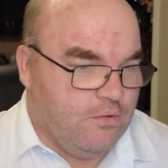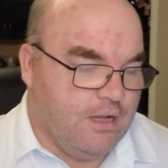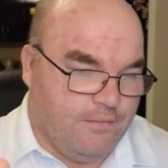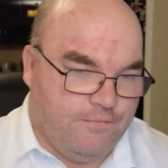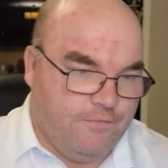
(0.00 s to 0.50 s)

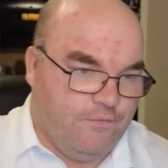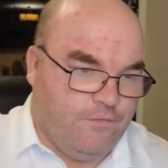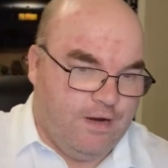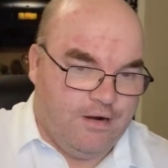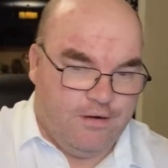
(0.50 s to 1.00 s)
Well,
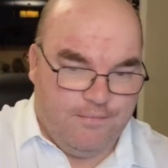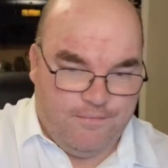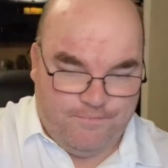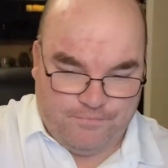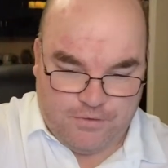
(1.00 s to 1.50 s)
where
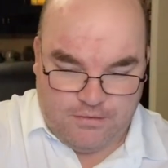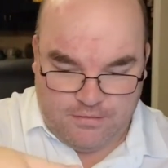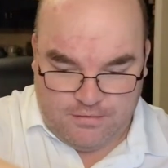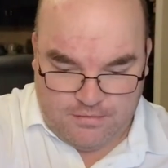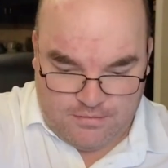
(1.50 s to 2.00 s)

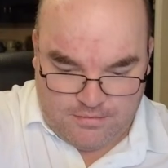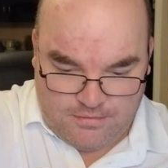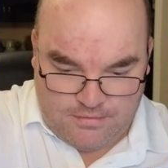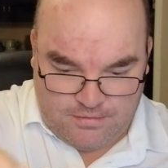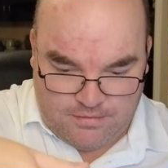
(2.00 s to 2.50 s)

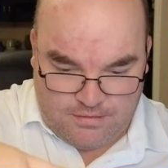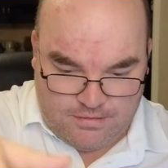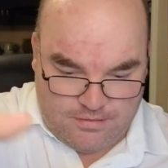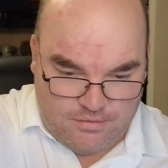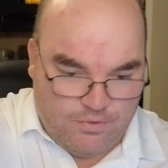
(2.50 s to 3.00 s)

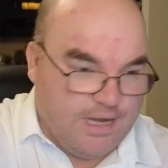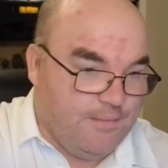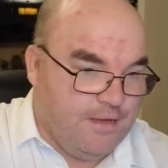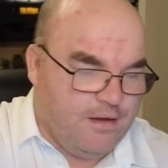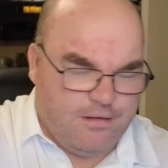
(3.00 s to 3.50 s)
Waimea